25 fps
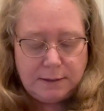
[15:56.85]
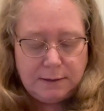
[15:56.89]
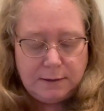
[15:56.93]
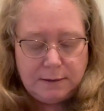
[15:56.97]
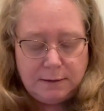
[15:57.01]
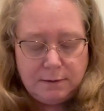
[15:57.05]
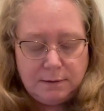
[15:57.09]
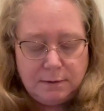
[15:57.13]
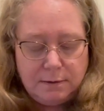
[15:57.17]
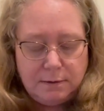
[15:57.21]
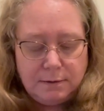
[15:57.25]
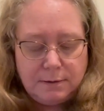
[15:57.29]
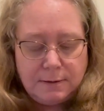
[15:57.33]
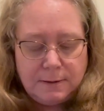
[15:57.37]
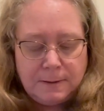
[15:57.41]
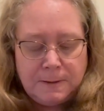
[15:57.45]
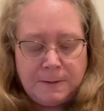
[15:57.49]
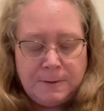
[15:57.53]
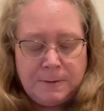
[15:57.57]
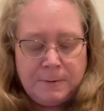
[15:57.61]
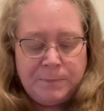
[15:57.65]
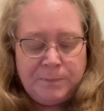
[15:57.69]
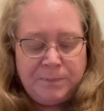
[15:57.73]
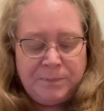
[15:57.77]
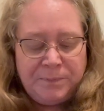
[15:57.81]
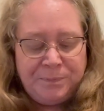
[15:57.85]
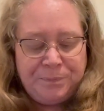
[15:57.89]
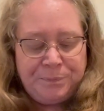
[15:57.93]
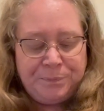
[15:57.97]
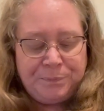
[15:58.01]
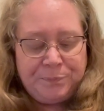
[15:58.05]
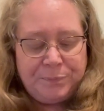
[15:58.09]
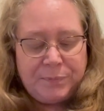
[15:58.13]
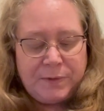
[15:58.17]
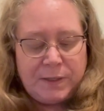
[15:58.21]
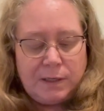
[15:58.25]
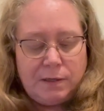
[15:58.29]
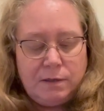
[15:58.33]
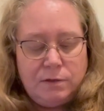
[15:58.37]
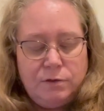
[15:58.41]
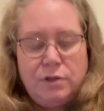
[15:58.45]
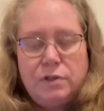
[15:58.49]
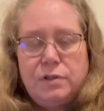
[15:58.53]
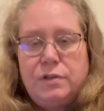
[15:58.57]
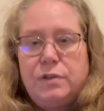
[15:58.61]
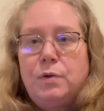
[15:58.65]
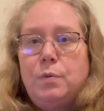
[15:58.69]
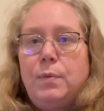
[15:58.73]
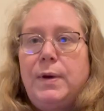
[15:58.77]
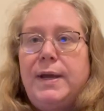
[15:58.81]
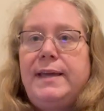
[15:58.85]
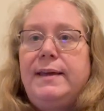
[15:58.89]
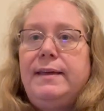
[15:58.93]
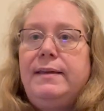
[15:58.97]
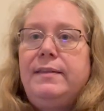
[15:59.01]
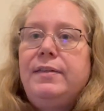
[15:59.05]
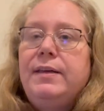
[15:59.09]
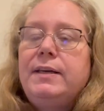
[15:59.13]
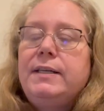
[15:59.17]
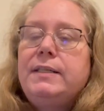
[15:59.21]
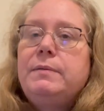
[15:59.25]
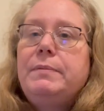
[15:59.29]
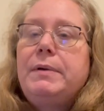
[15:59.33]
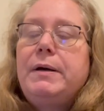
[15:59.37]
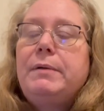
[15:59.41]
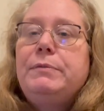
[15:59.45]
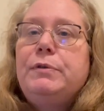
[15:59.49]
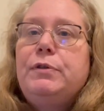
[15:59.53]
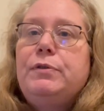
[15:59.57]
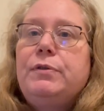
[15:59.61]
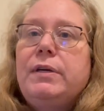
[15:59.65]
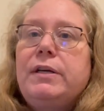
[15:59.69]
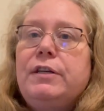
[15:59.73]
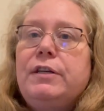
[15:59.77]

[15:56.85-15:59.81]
his just the way he thinks about music